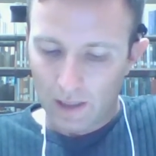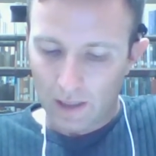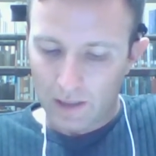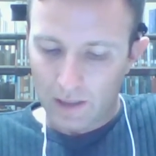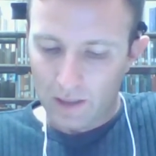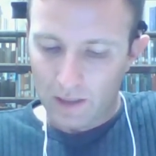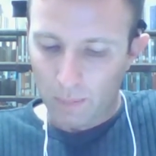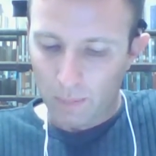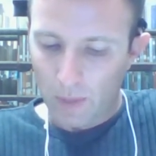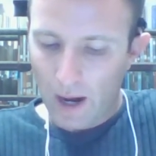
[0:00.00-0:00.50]

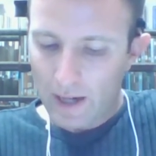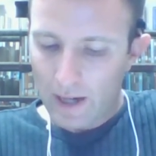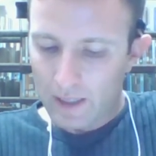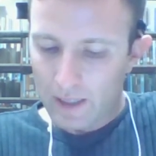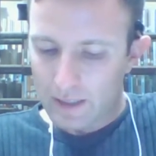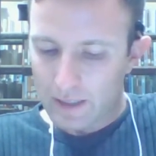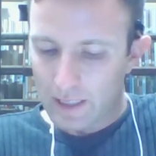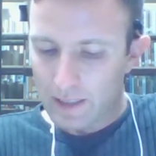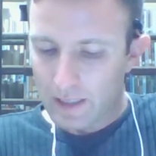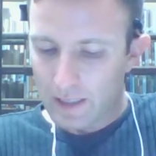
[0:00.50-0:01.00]
In the
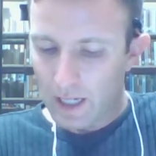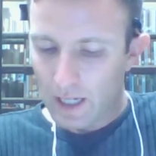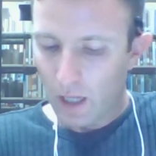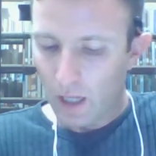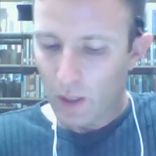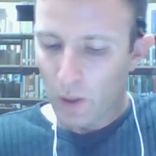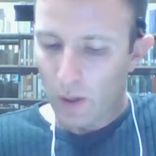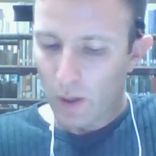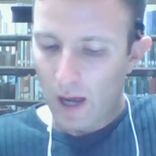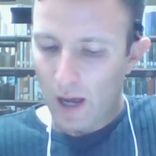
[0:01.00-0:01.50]
brackets, they
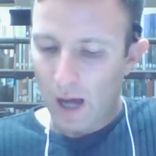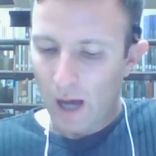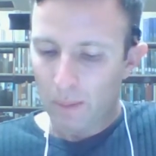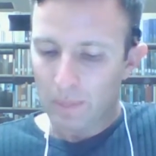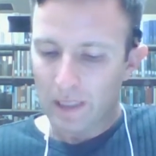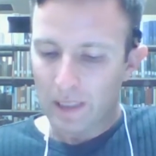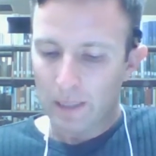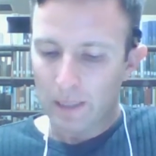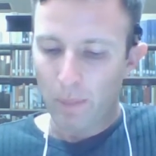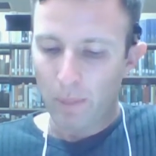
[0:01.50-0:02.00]
tell you how
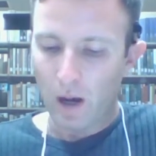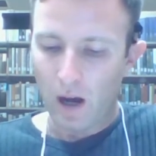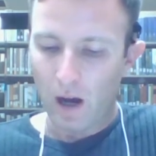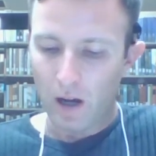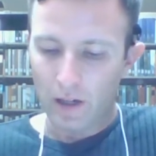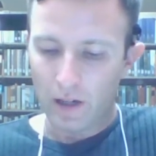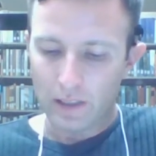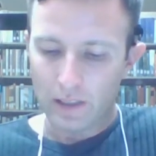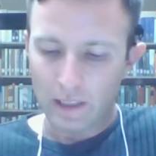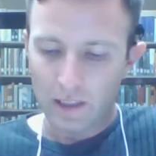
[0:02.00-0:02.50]
many
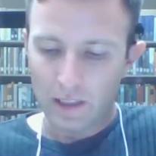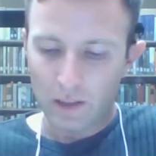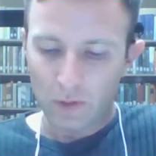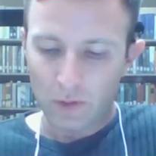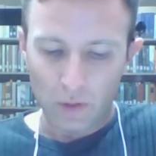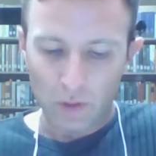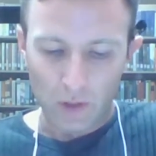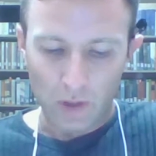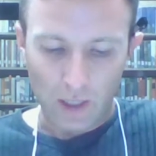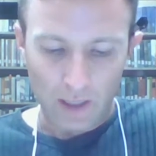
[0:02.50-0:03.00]
Pong are needed
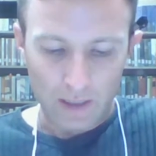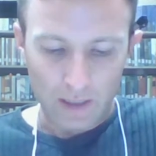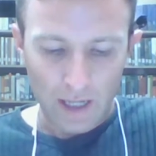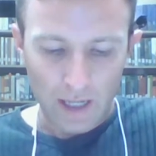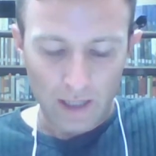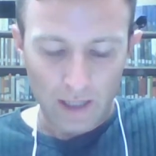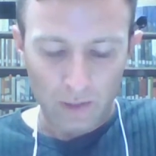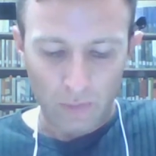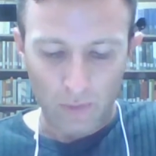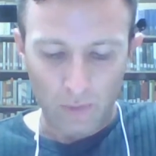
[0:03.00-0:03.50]
to
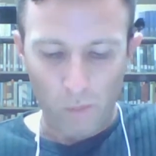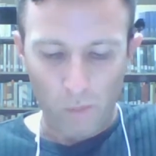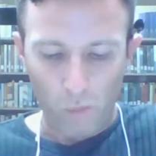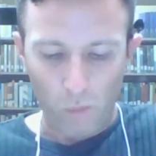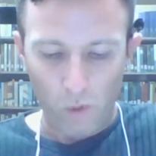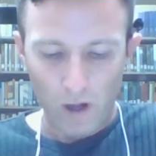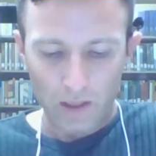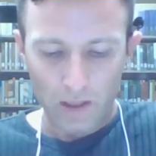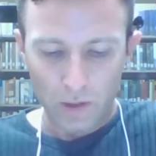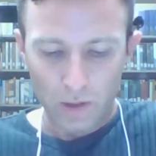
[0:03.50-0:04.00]
connect from
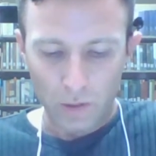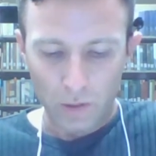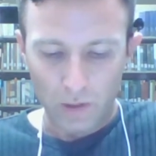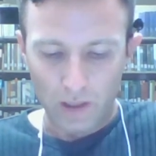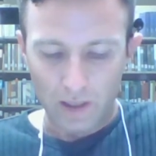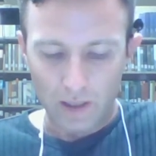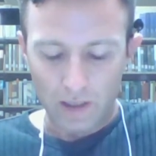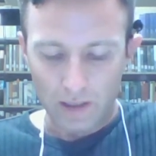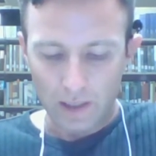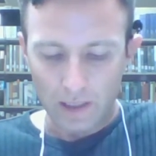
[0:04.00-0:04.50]
1 to
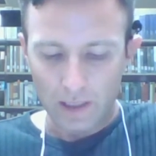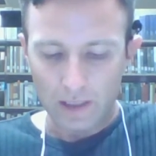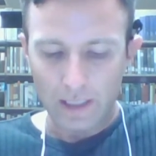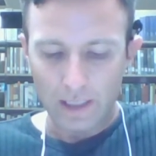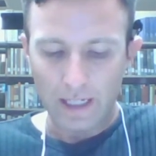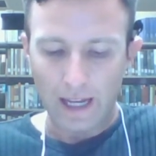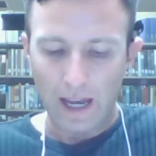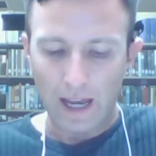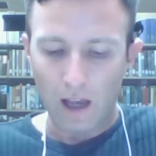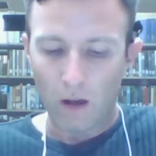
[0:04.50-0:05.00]
the
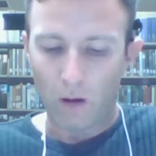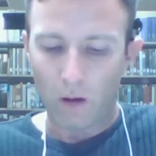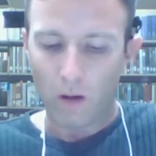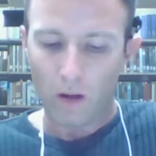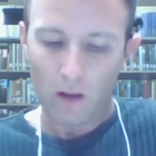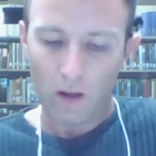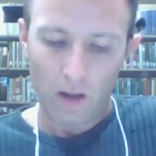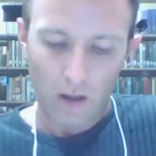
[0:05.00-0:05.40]
TTL.